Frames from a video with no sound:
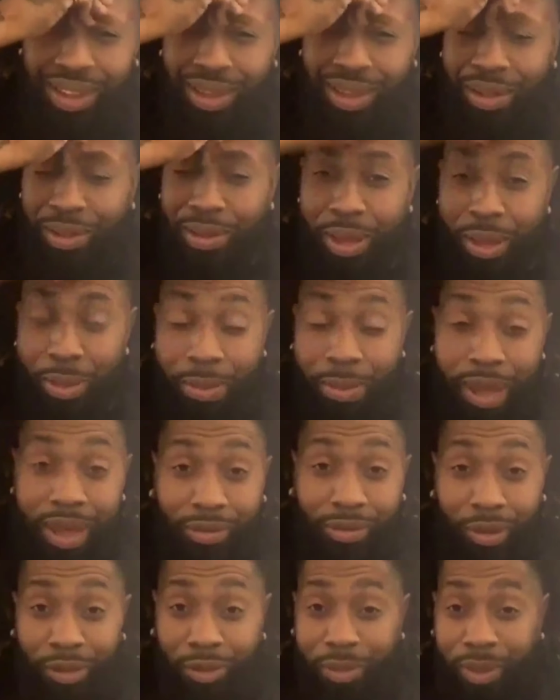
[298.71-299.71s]
yeah, my
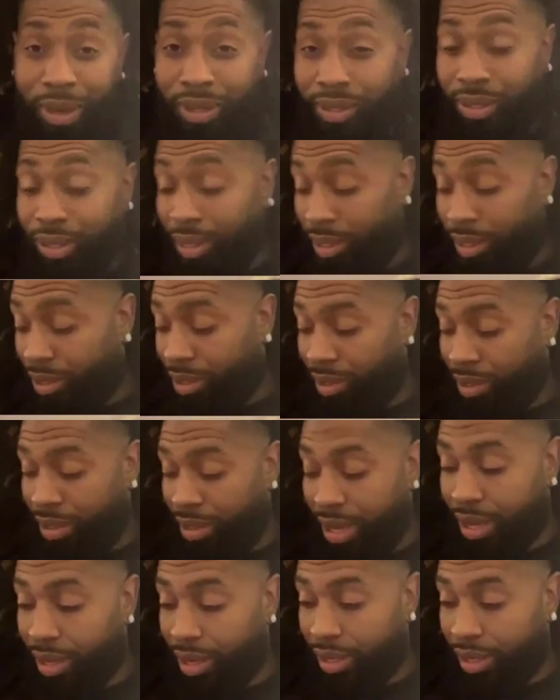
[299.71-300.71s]
verse makes sense.
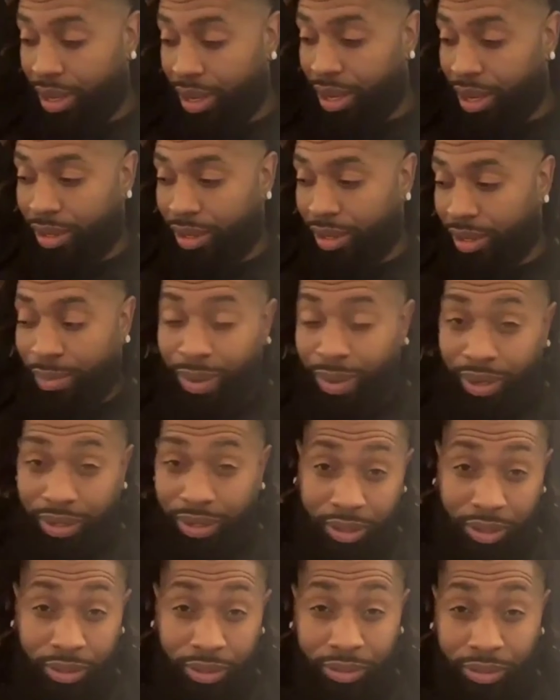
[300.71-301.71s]
That that that
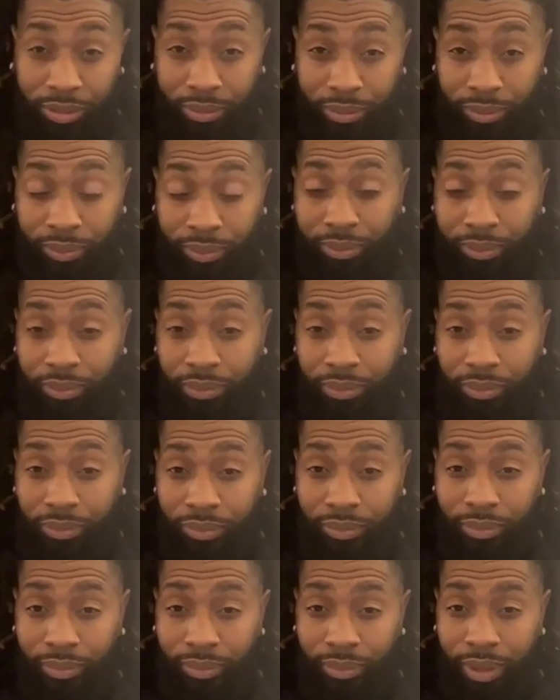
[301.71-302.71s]
makes sense.
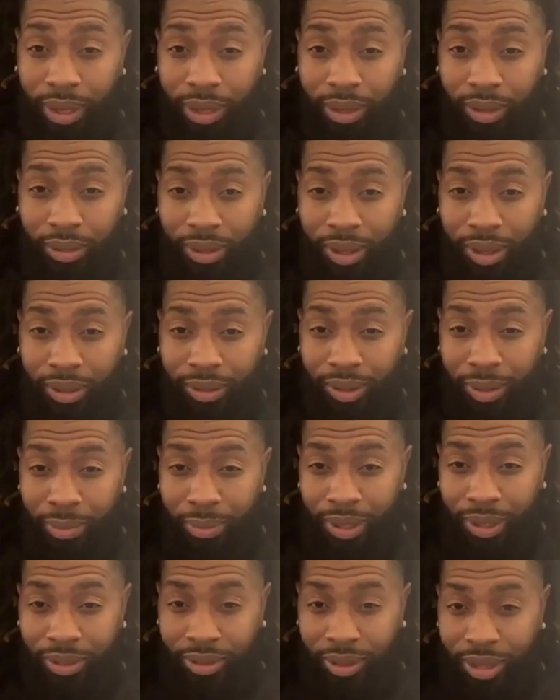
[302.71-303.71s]
That that that
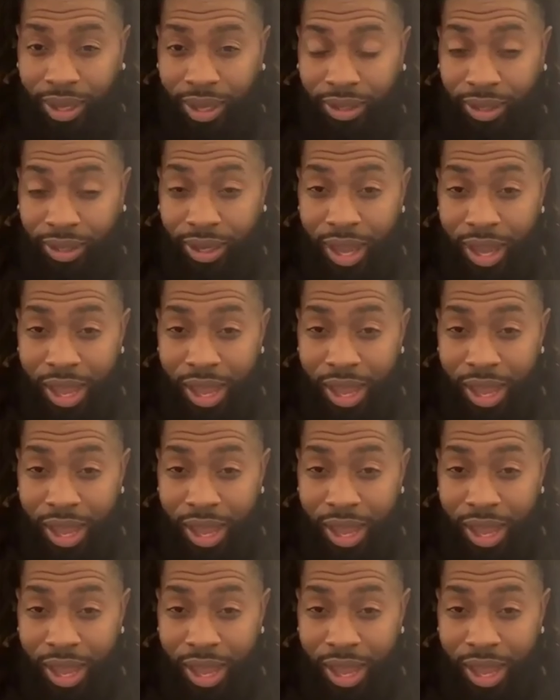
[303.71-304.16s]
makes sense. I think.